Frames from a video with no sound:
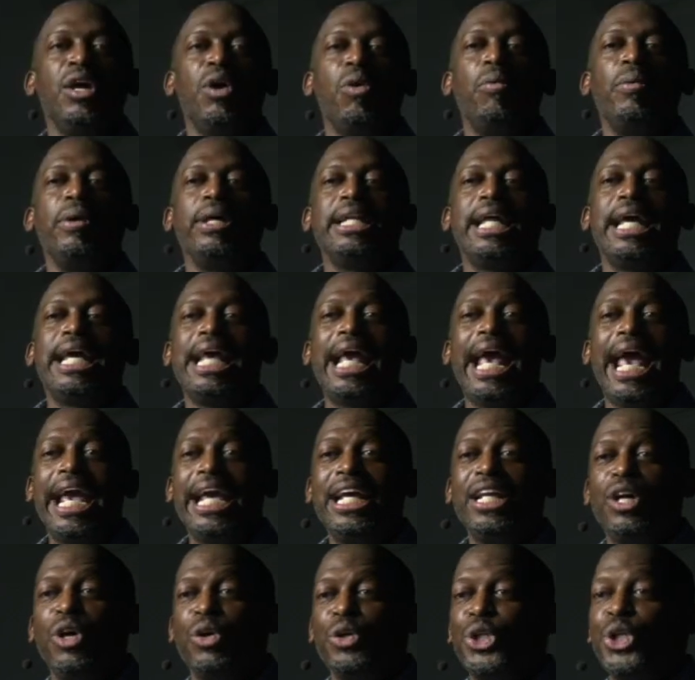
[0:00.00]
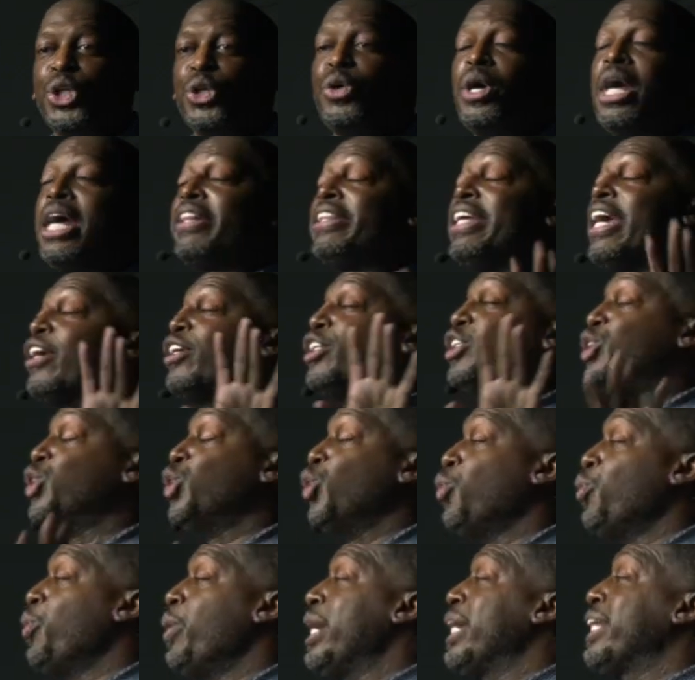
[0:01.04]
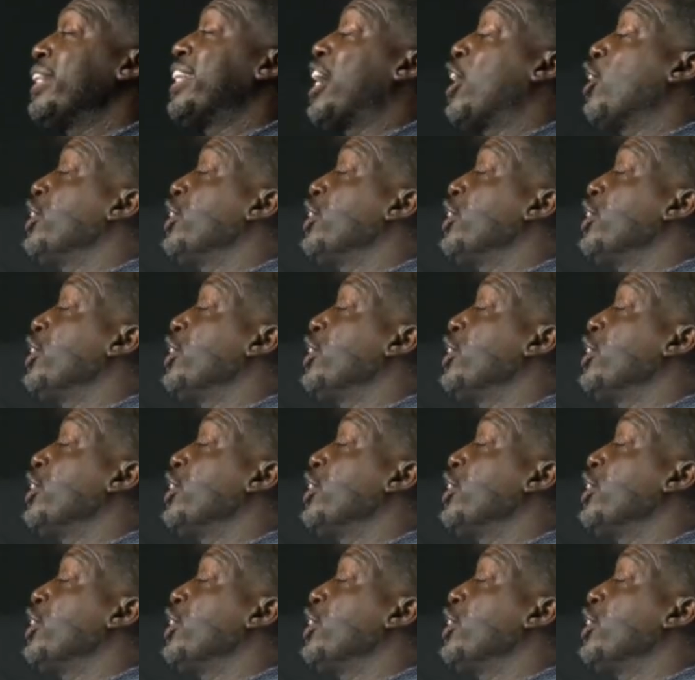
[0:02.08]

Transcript: when they hate on you. They're doing their